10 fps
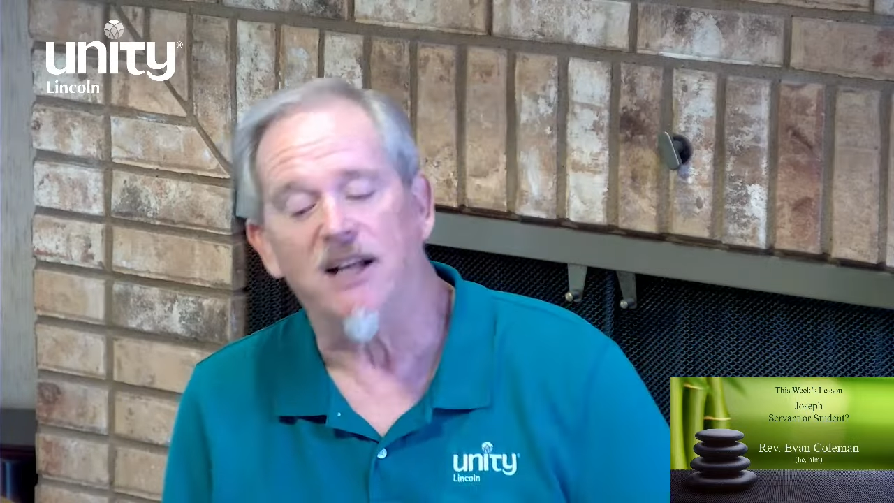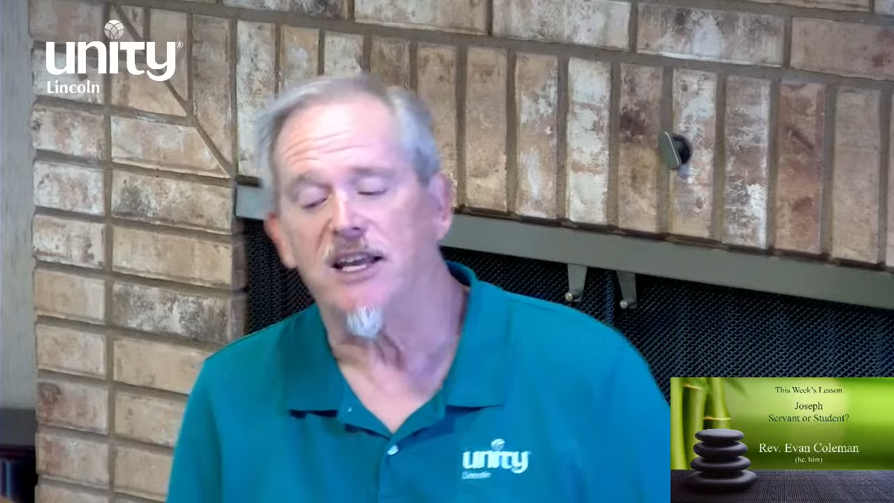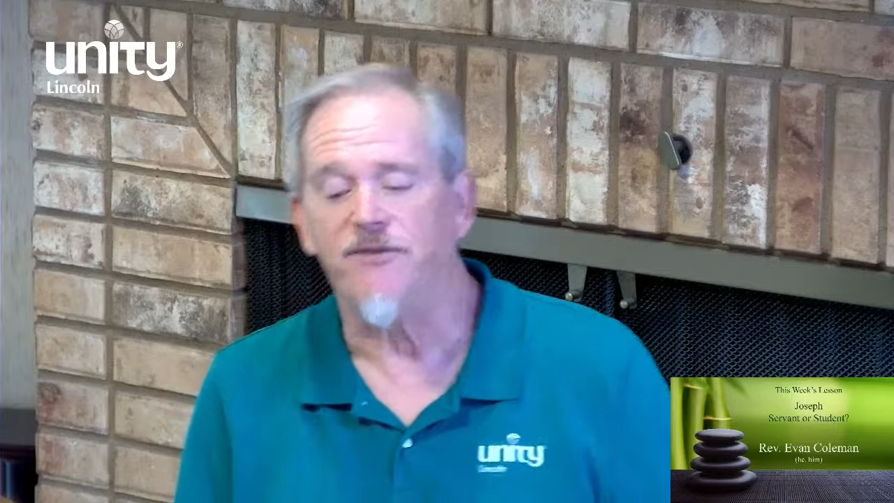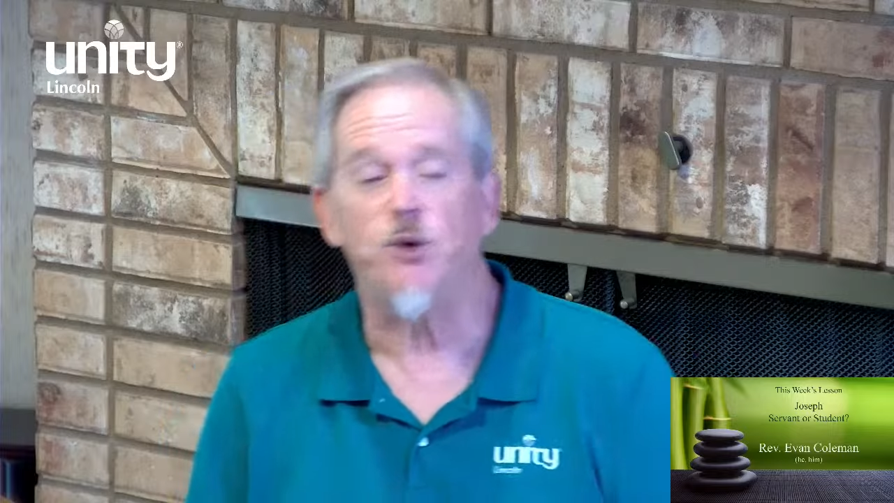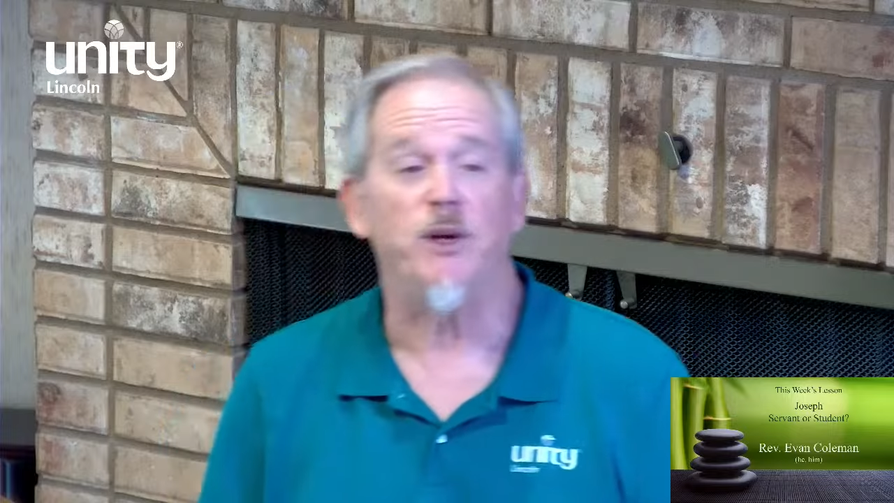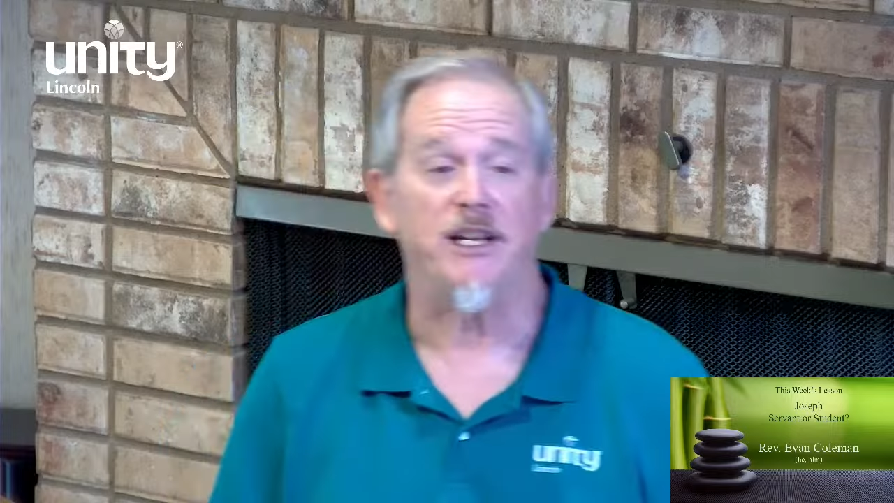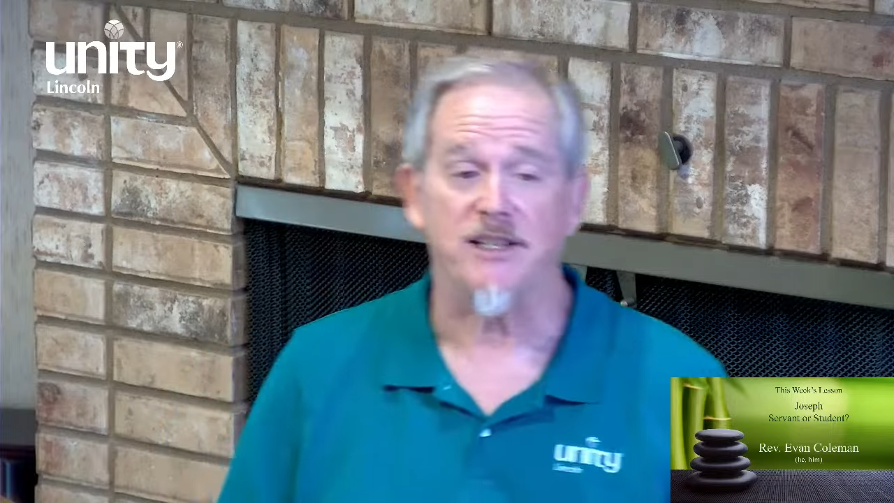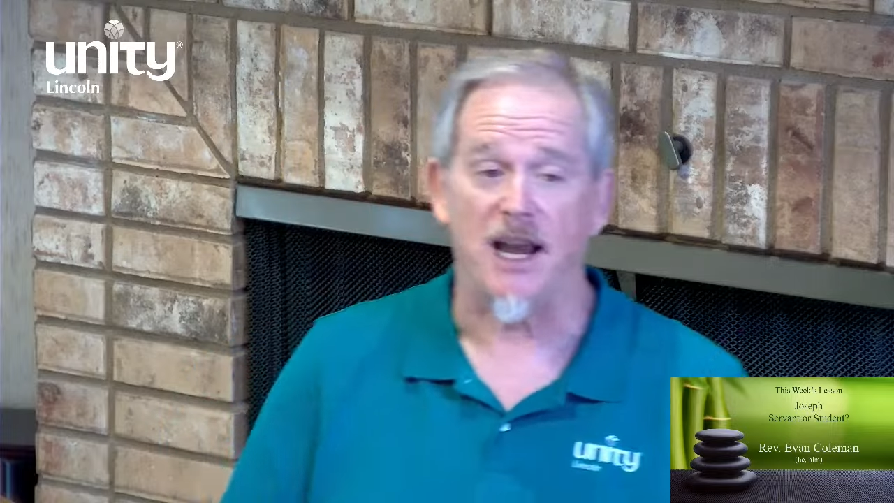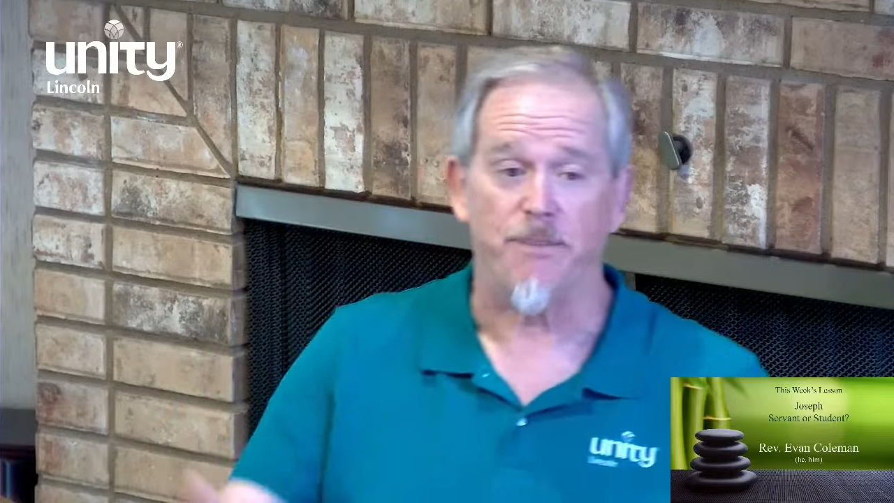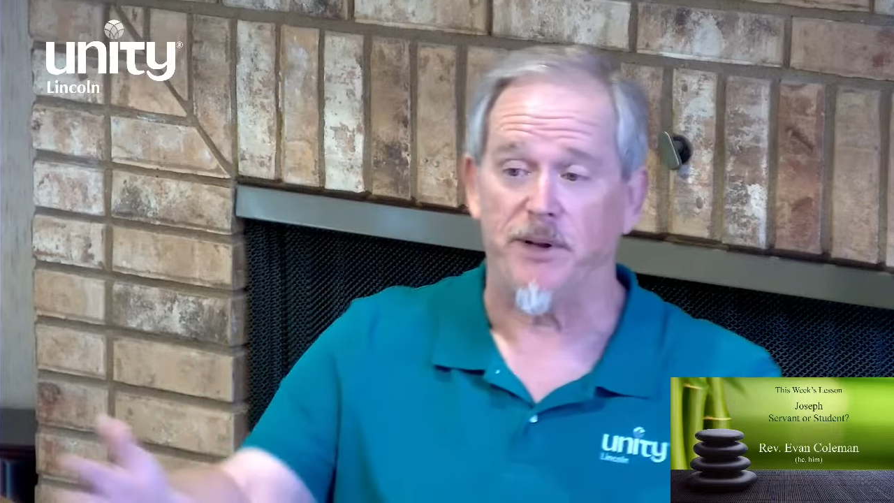give you an
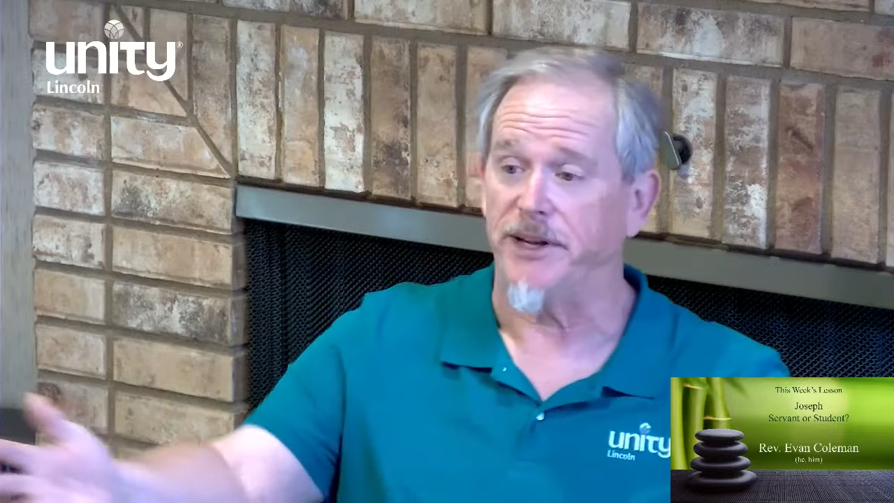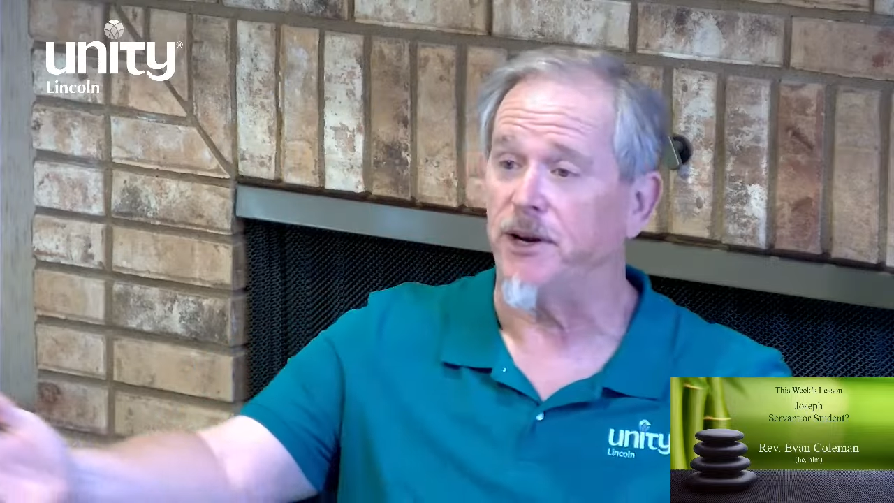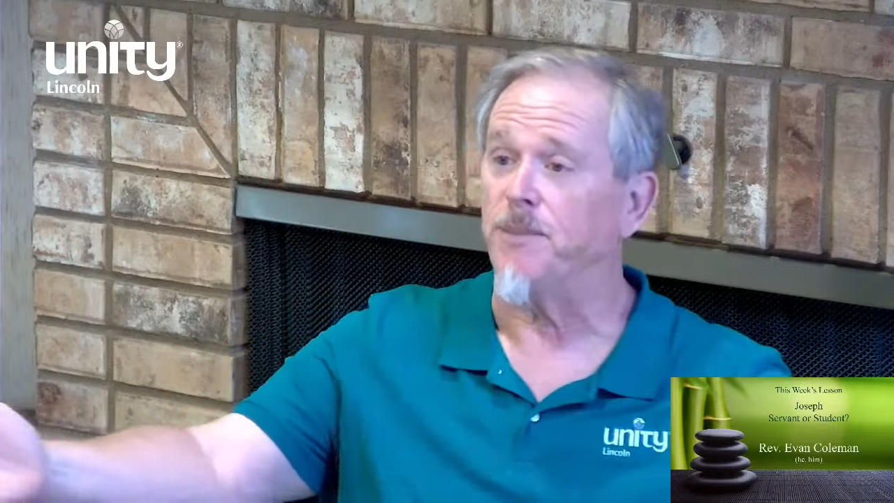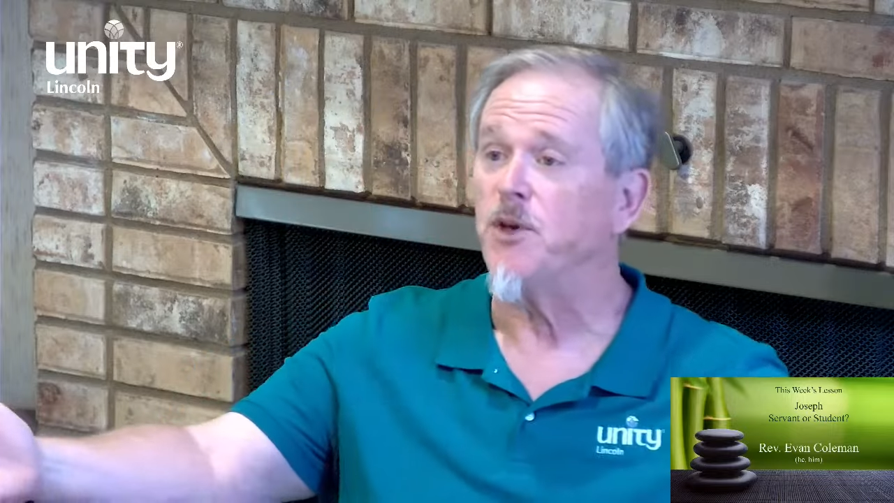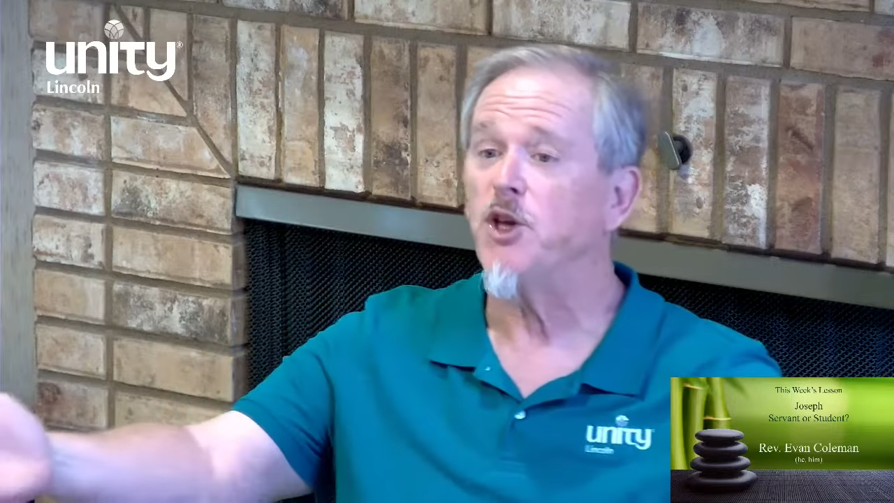example here.